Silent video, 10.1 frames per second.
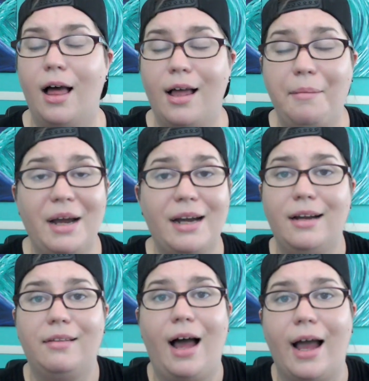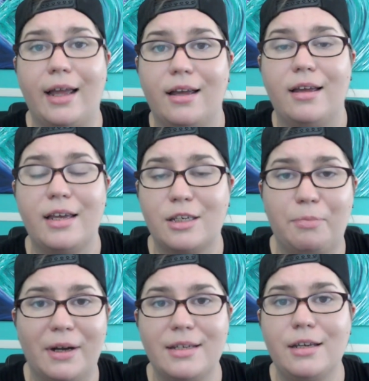I'm not going to lie,
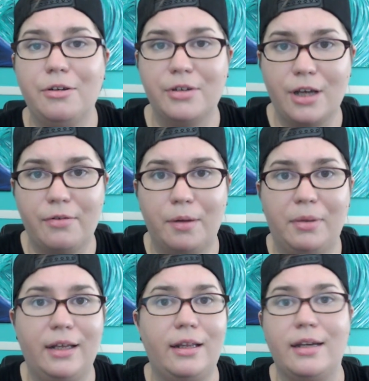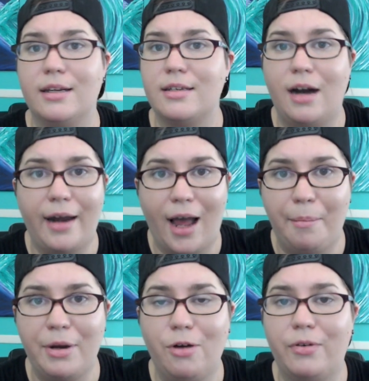expressing yourself completely does not
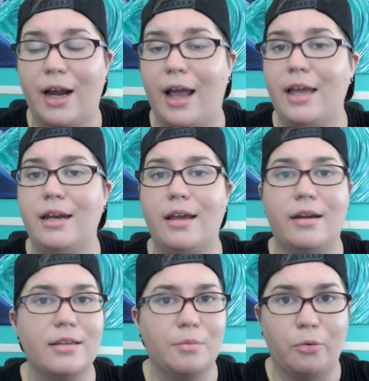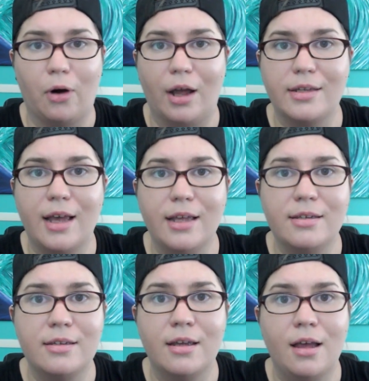happen overnight. It is a
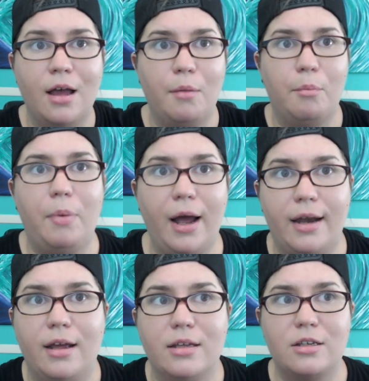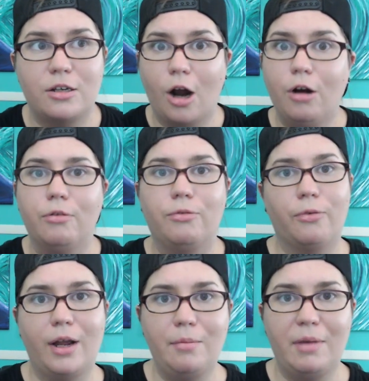process. But start
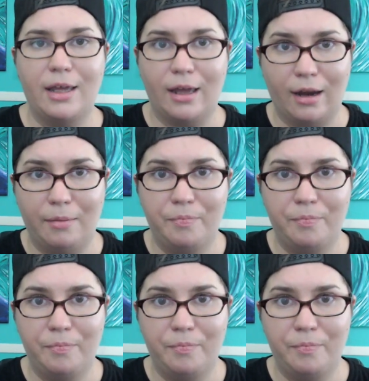framing it